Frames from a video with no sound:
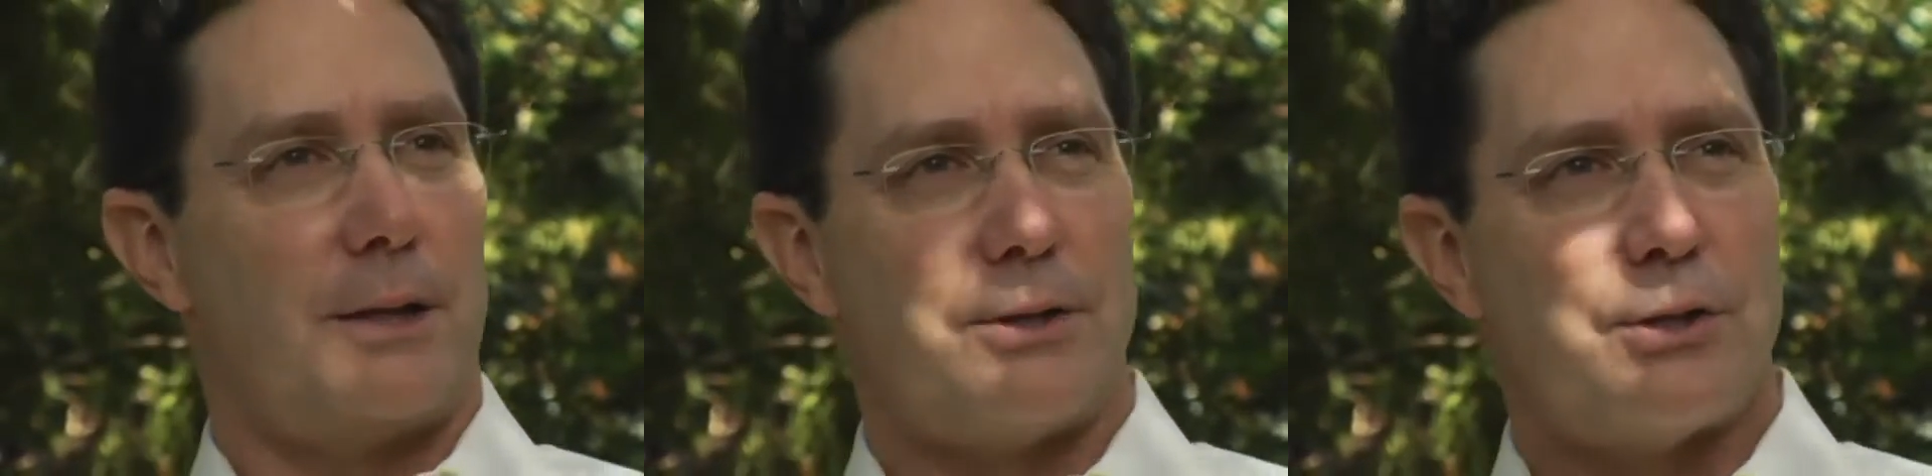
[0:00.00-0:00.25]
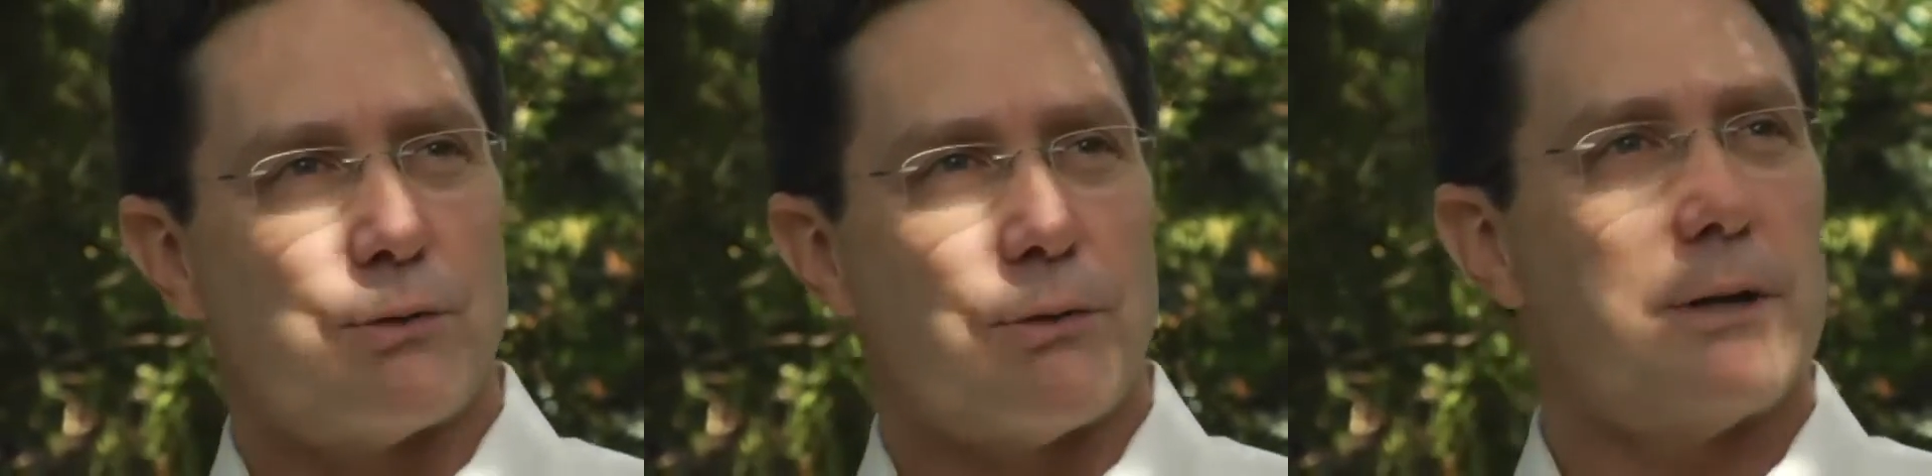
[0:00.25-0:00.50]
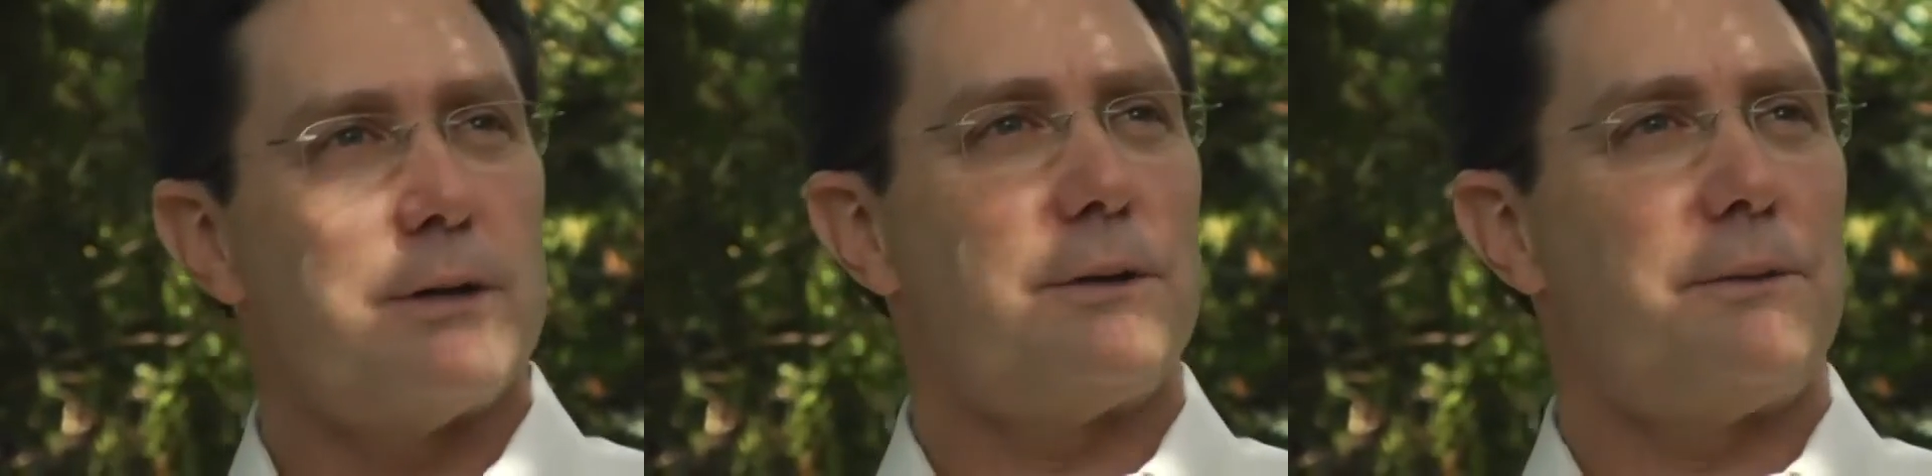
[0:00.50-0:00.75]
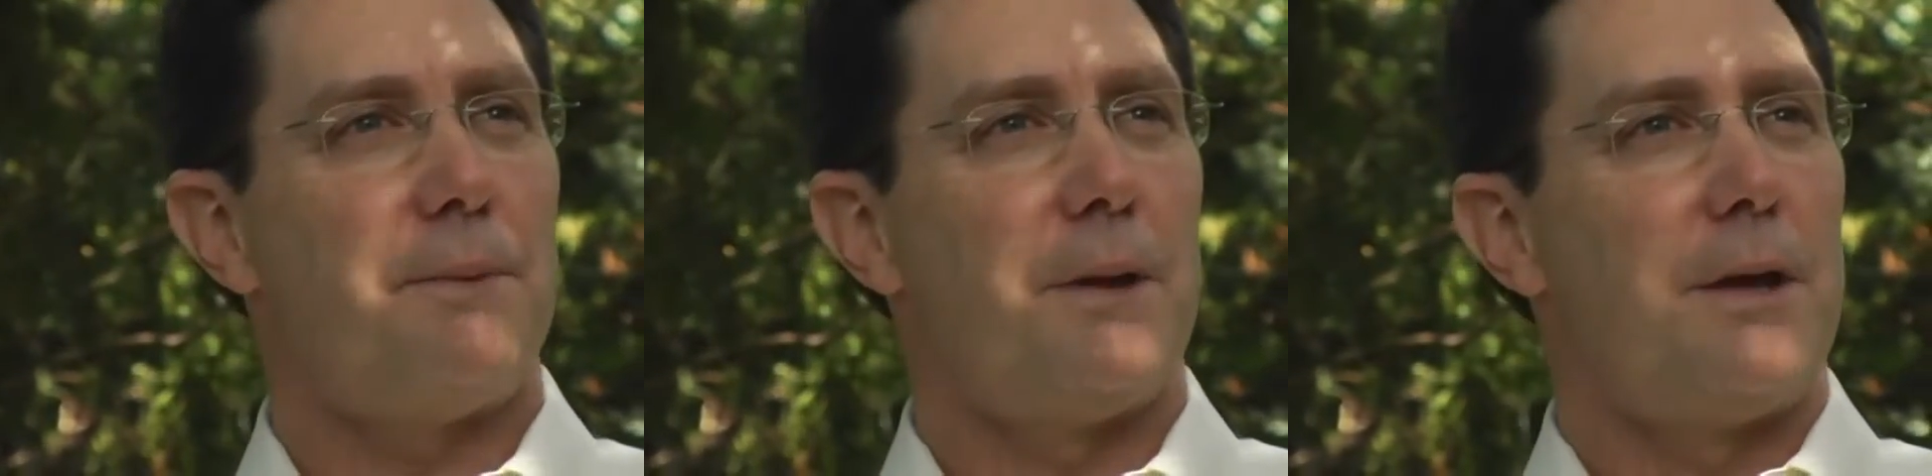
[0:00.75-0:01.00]

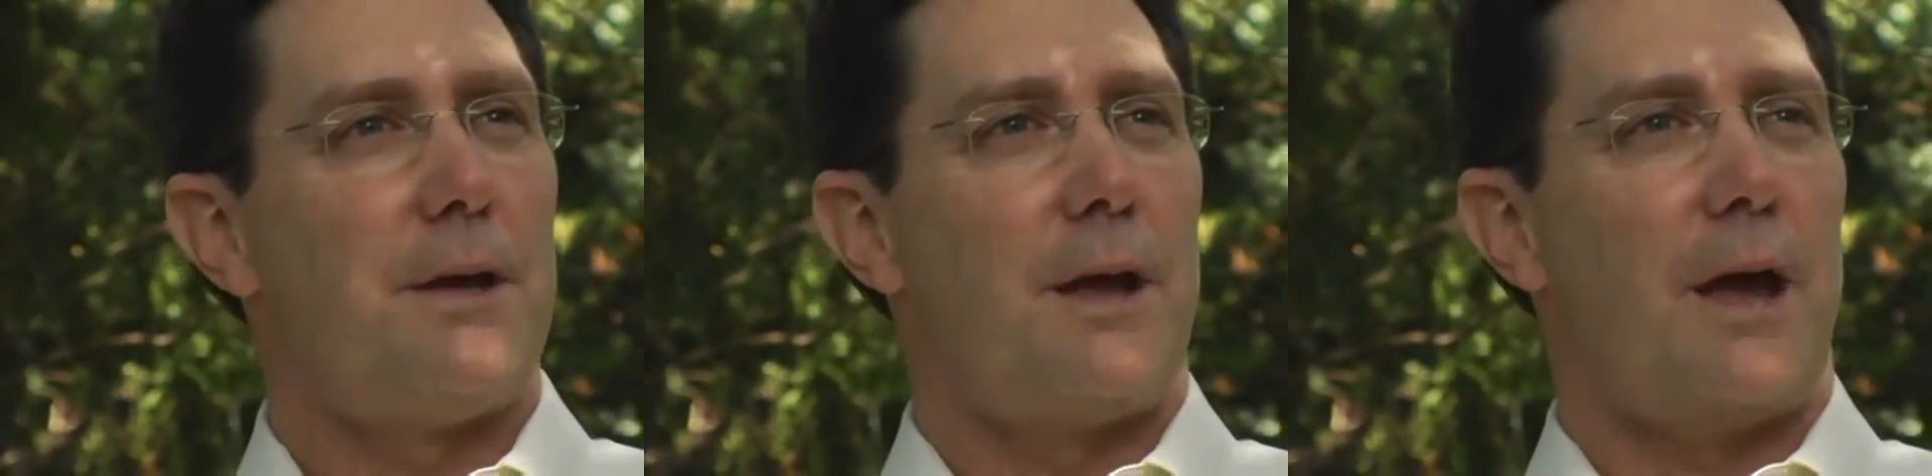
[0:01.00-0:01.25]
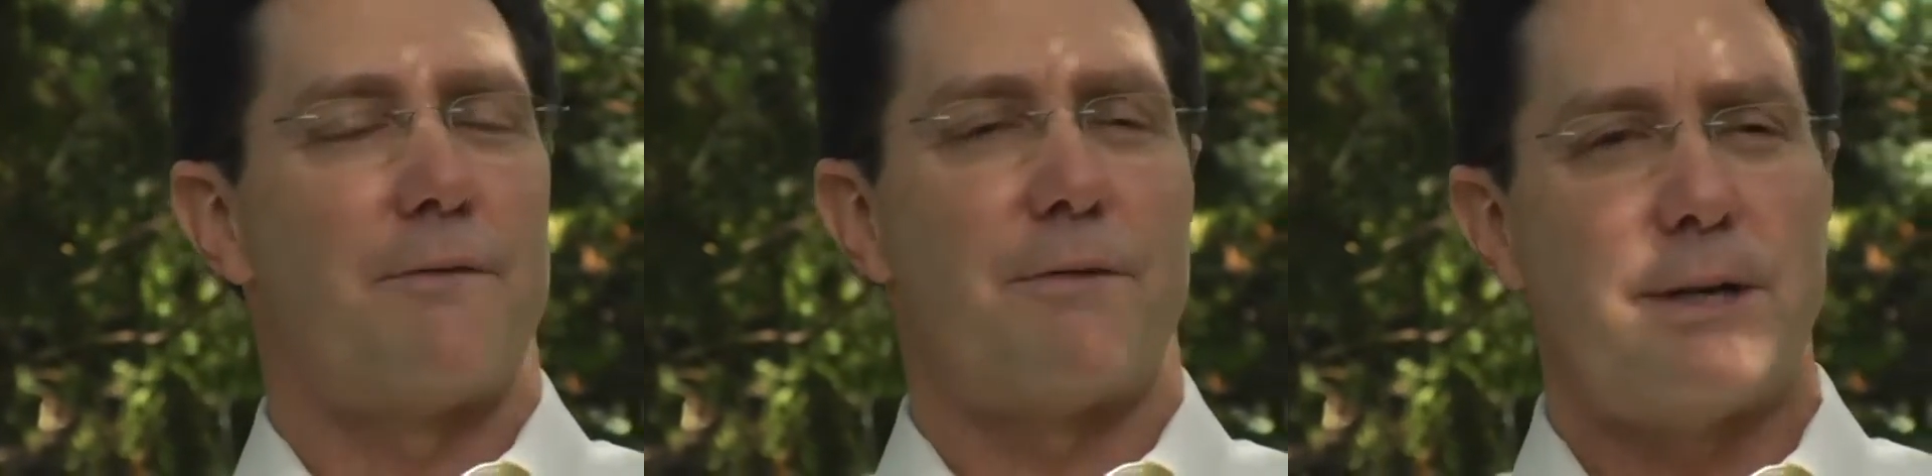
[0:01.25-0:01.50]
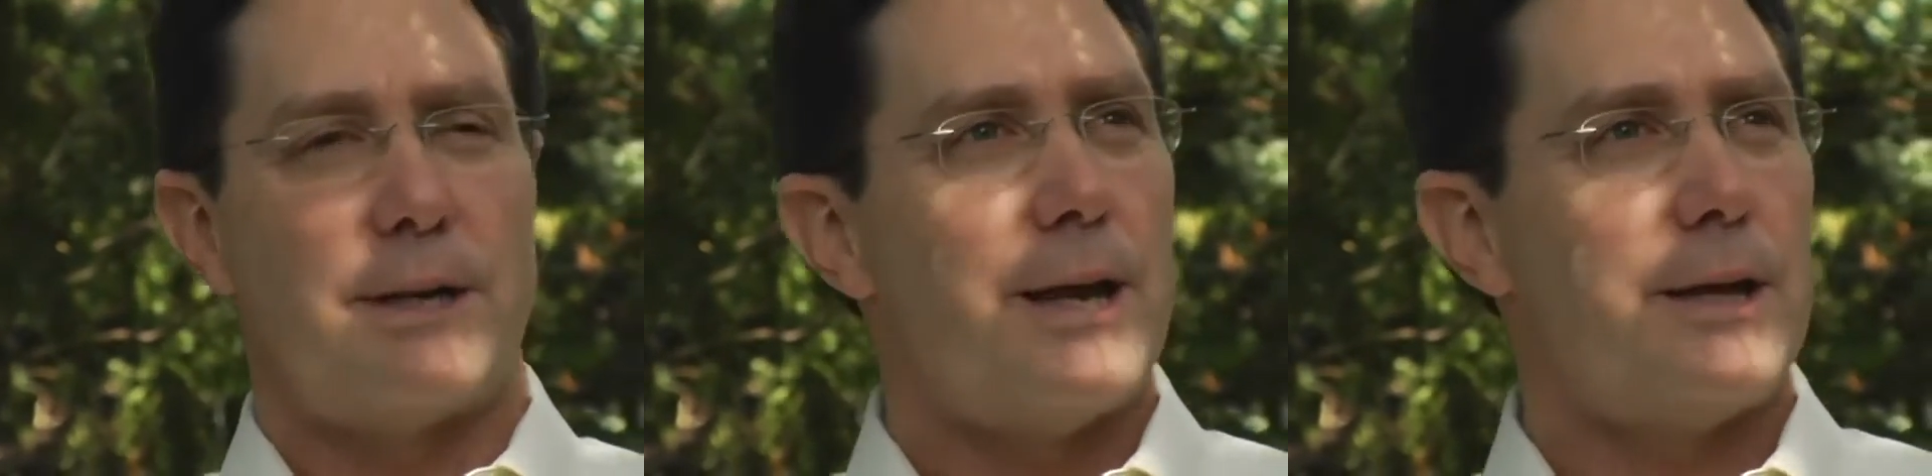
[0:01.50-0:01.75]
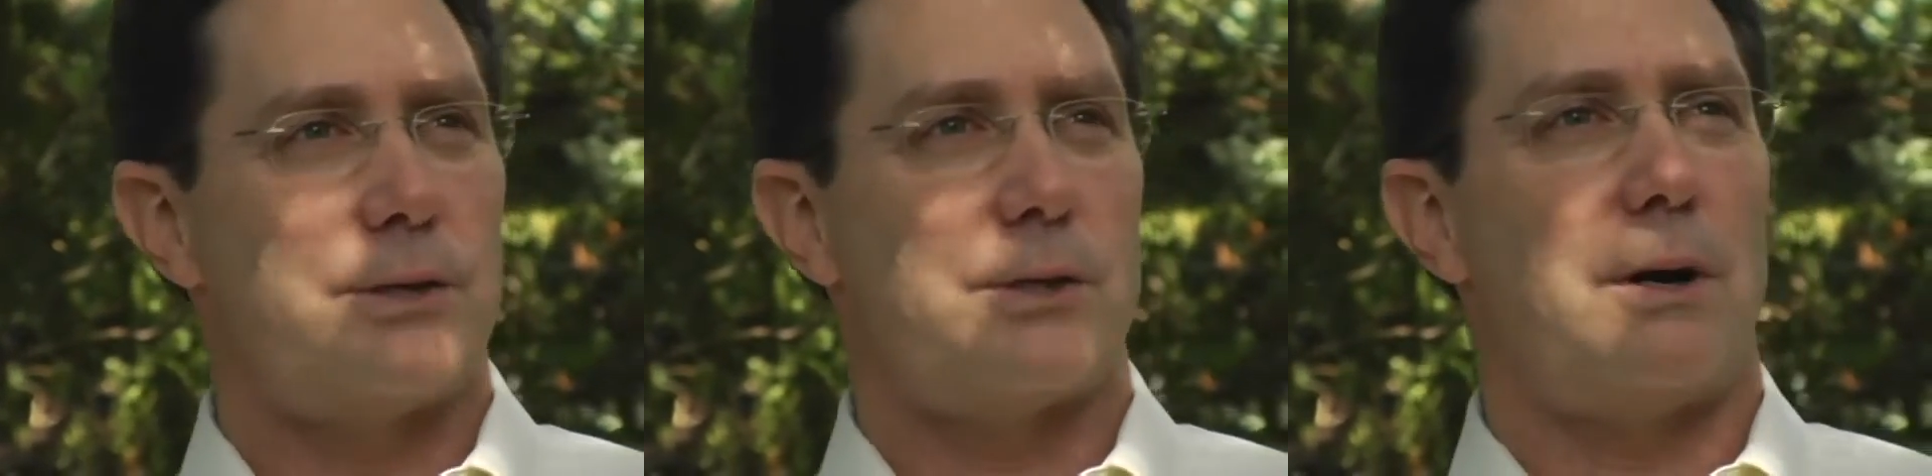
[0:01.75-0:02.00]
struggle. Every
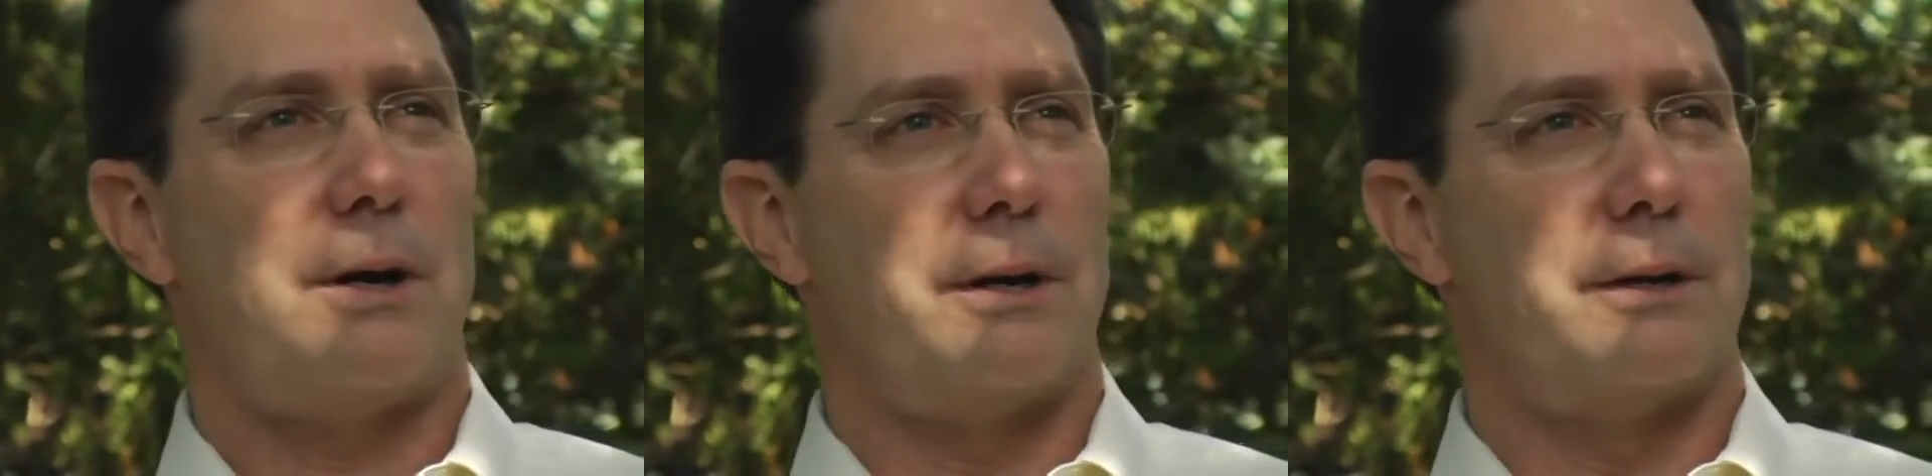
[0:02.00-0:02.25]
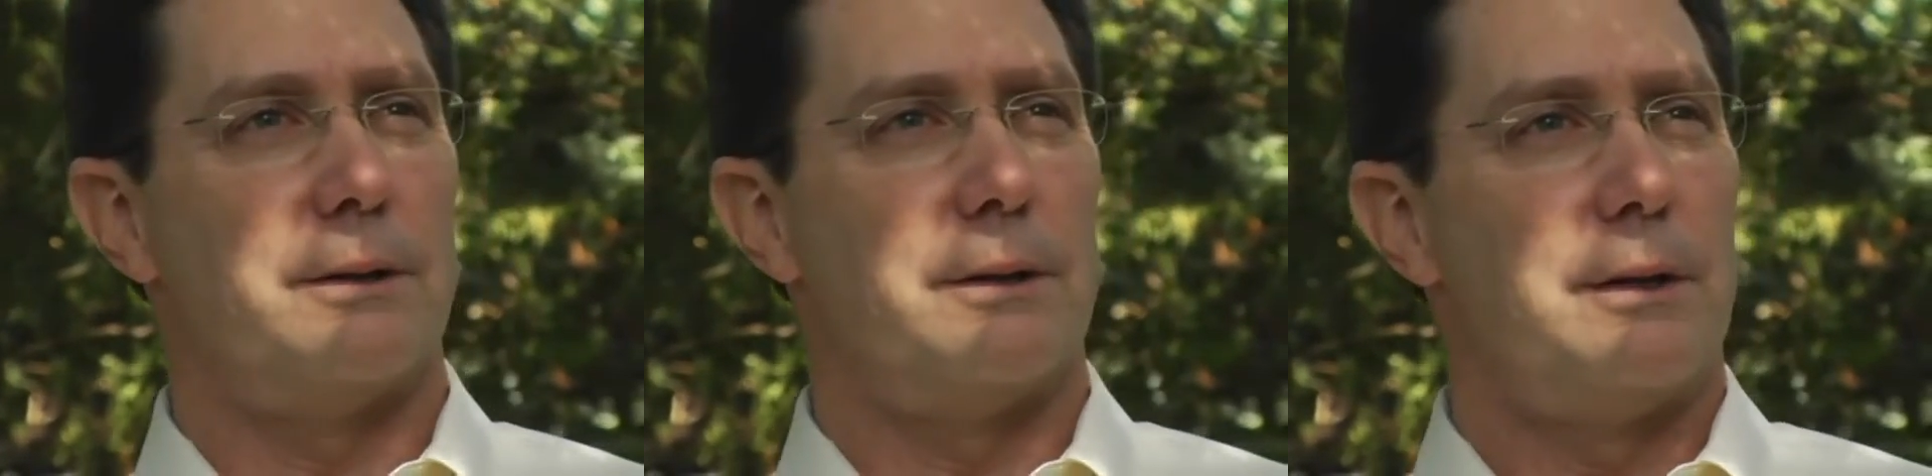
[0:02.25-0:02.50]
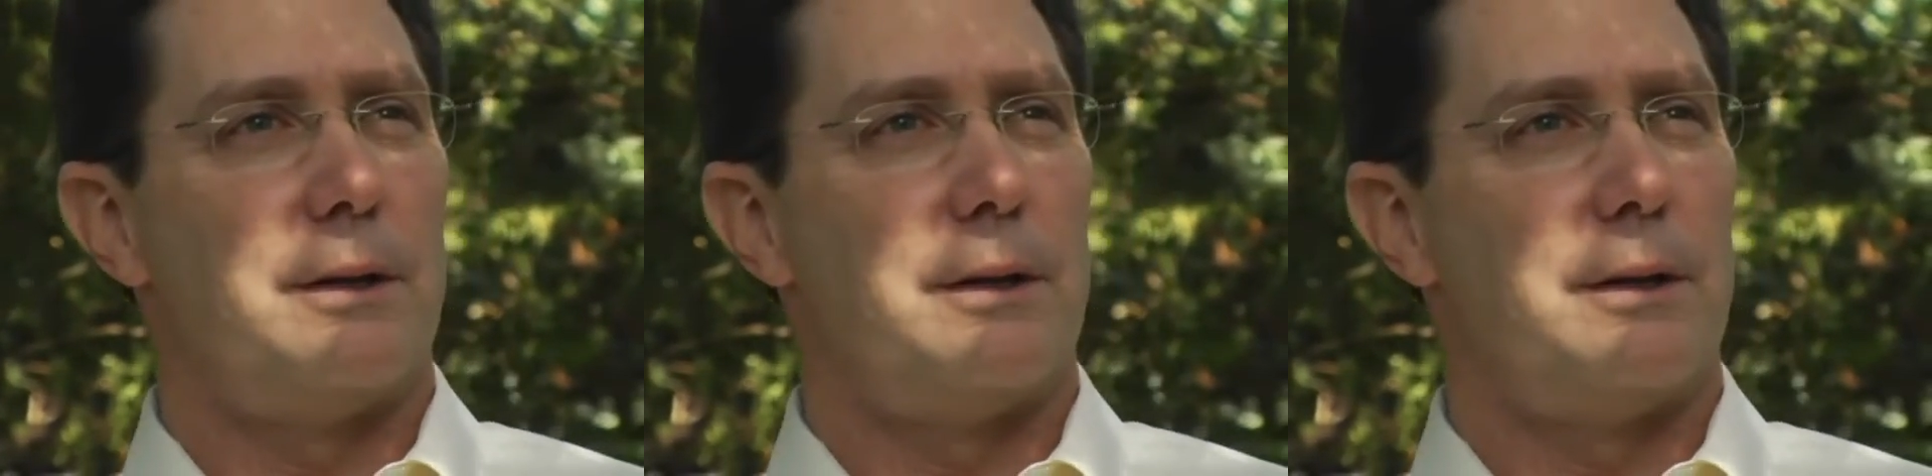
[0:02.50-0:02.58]
day is hard,